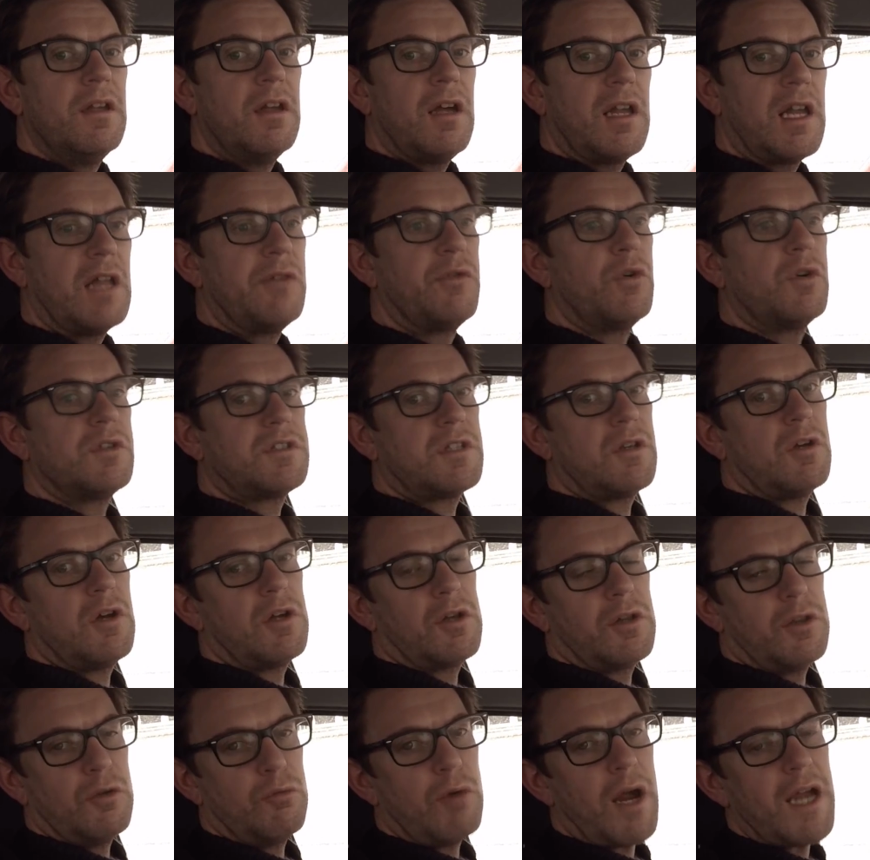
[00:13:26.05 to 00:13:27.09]
And I've also
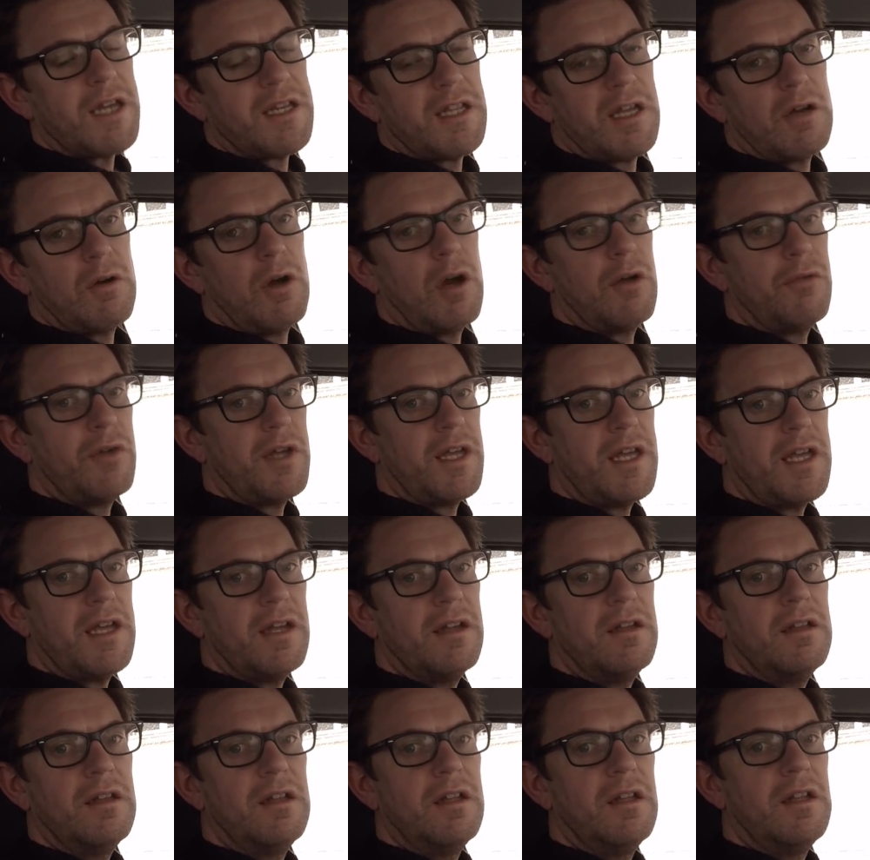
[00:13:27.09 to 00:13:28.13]
heard on the radio over
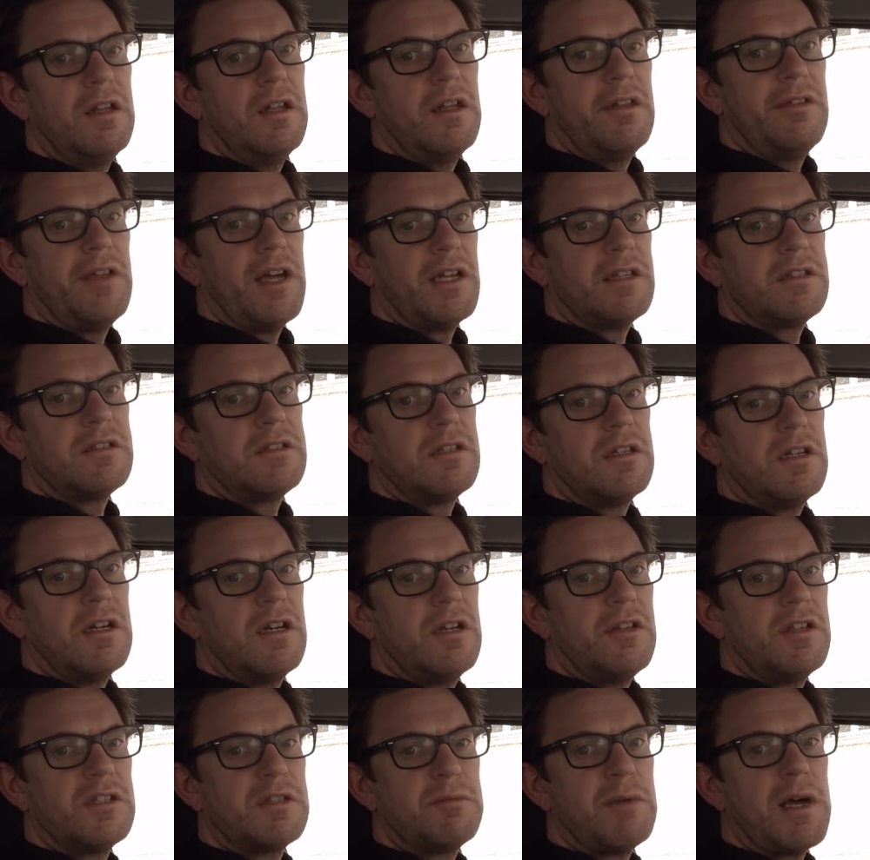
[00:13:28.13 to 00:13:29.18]
here that
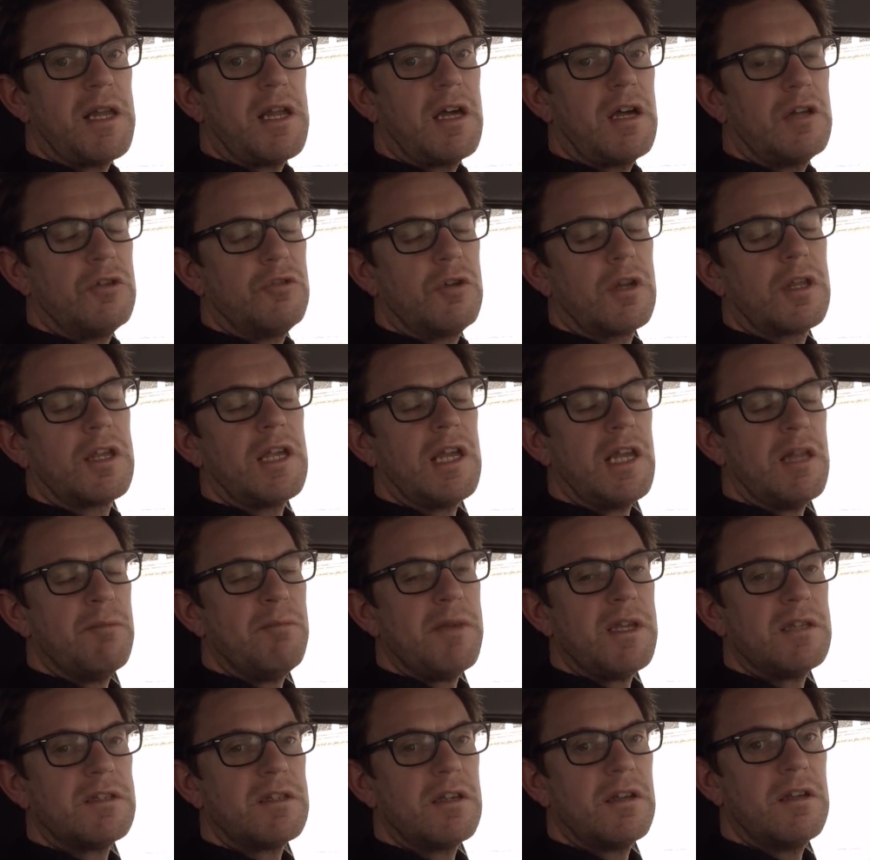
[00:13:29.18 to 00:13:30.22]
there's about 100
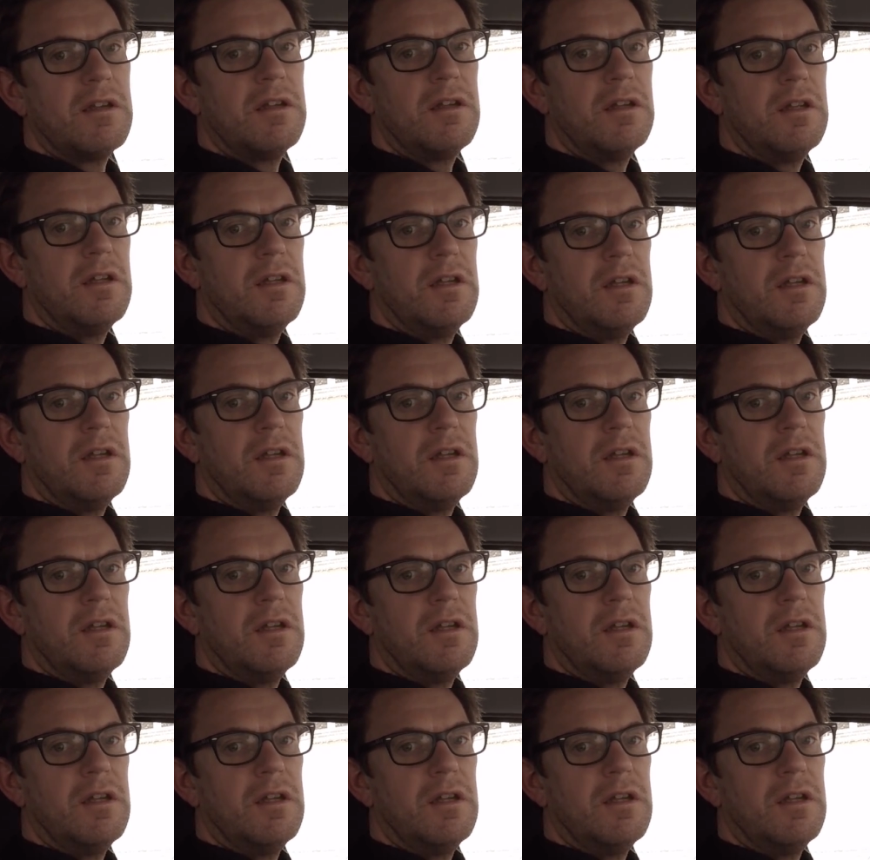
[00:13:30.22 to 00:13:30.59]
km/h